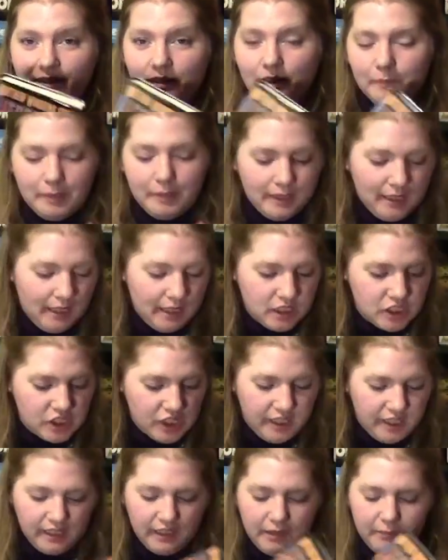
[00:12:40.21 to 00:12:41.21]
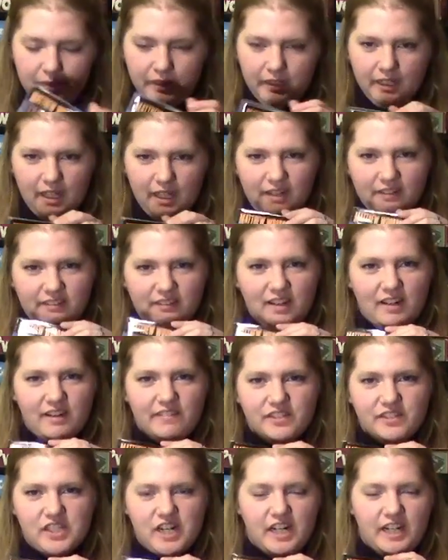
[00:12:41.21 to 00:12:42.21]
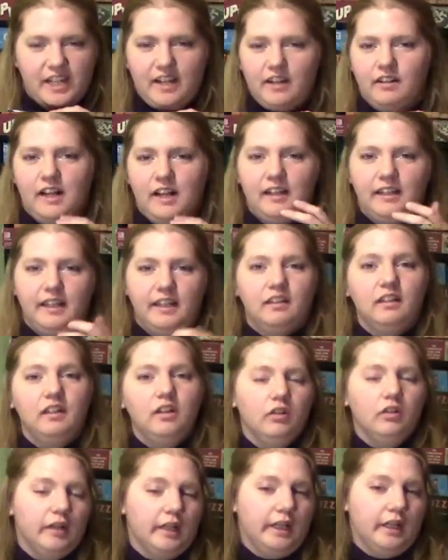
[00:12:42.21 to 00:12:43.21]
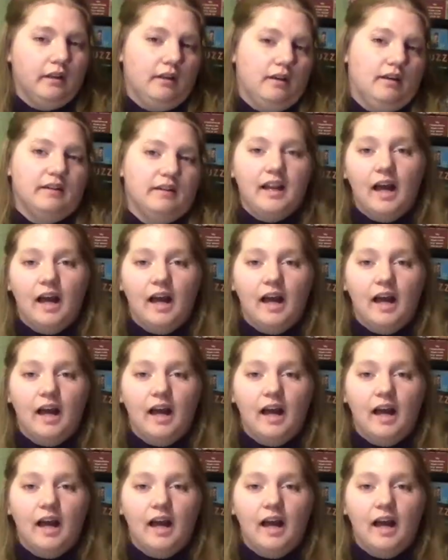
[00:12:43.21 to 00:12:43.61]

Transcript: I mean, not shiny, but yeah, it's kind of shiny. Not like glittery.